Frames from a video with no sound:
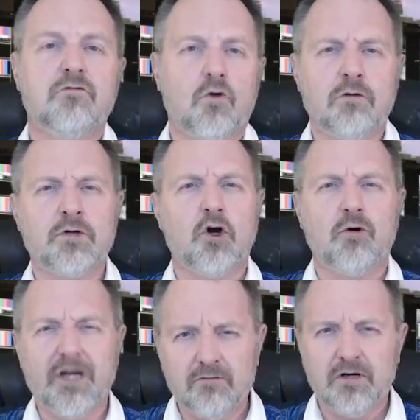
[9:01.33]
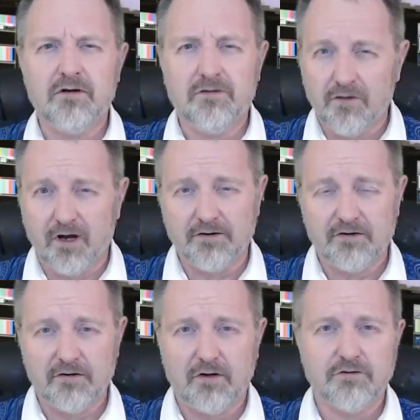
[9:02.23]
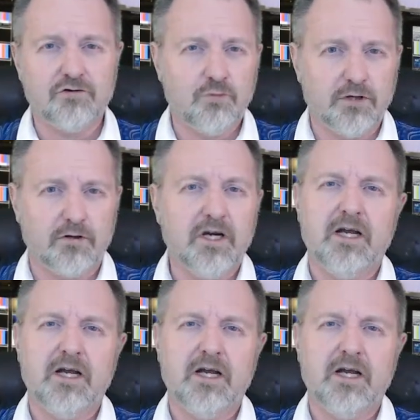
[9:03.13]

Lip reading: form a coherent thought on Twitter